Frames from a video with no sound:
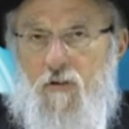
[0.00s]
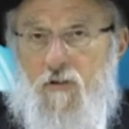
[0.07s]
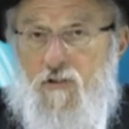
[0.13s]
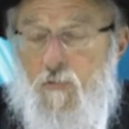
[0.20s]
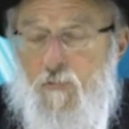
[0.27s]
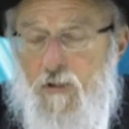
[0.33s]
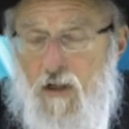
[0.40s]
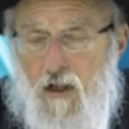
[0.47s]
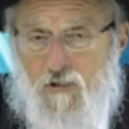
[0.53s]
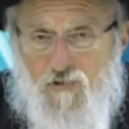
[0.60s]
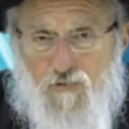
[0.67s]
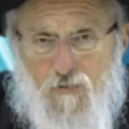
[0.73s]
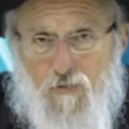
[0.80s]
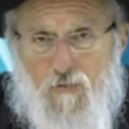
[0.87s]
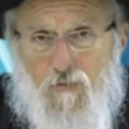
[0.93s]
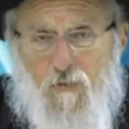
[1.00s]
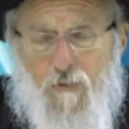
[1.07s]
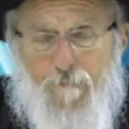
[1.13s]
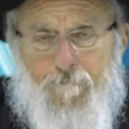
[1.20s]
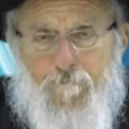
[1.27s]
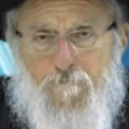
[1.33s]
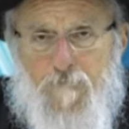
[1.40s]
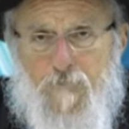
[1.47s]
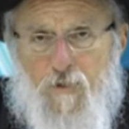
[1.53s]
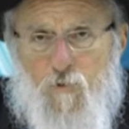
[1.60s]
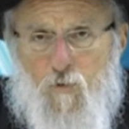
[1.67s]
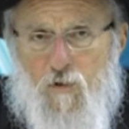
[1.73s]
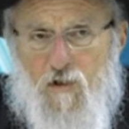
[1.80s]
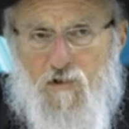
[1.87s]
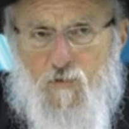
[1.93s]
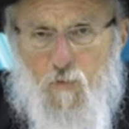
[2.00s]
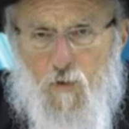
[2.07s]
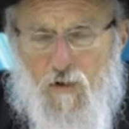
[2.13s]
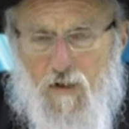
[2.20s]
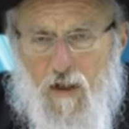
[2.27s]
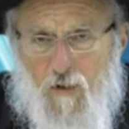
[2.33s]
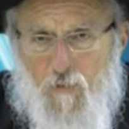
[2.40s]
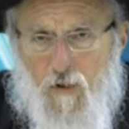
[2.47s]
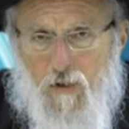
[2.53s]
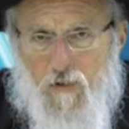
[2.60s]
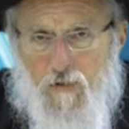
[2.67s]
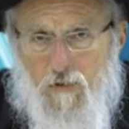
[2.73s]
Simply not true. The world doesn't work that way.